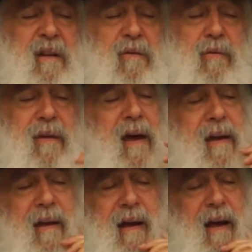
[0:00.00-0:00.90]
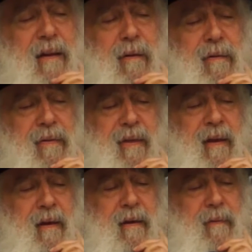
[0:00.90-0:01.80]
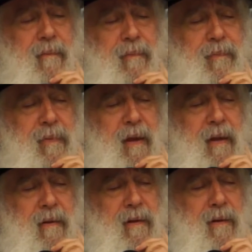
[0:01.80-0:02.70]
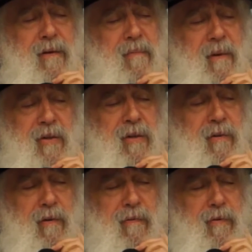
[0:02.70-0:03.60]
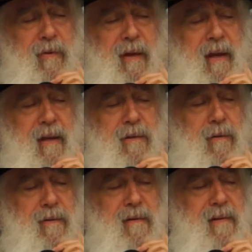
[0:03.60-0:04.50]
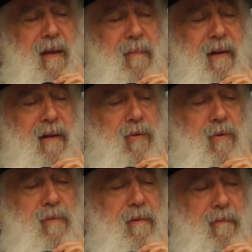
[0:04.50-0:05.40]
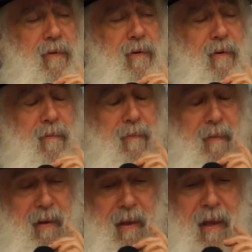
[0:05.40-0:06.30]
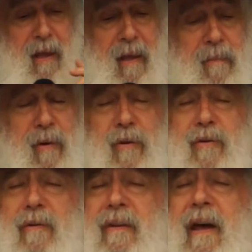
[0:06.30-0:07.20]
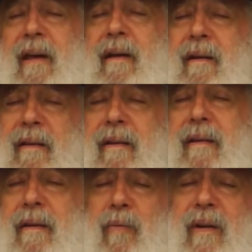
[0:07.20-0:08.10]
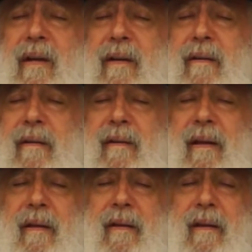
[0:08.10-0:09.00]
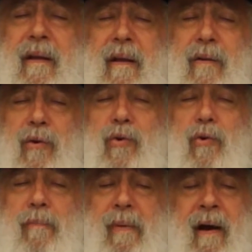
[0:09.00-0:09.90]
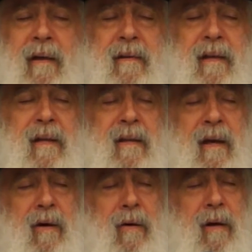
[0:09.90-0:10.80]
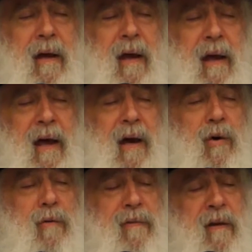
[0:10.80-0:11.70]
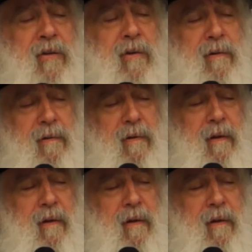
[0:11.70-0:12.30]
Today, I don't think the transmission of today is not the same like it was before. Because today, we need the new parent, they need a conviction.